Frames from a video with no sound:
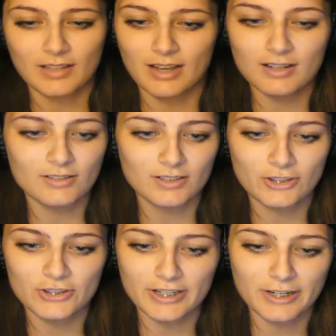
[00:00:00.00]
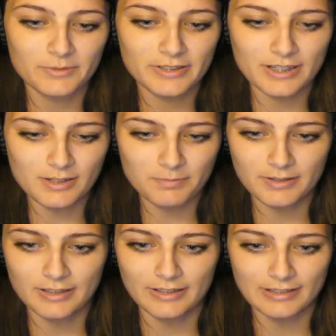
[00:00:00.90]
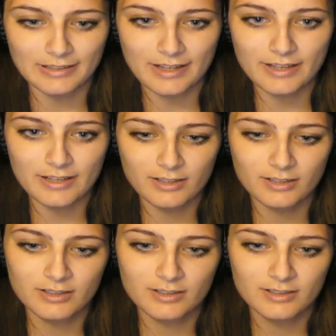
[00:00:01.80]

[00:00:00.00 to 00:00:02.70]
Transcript: I don't understand what's happening. Like,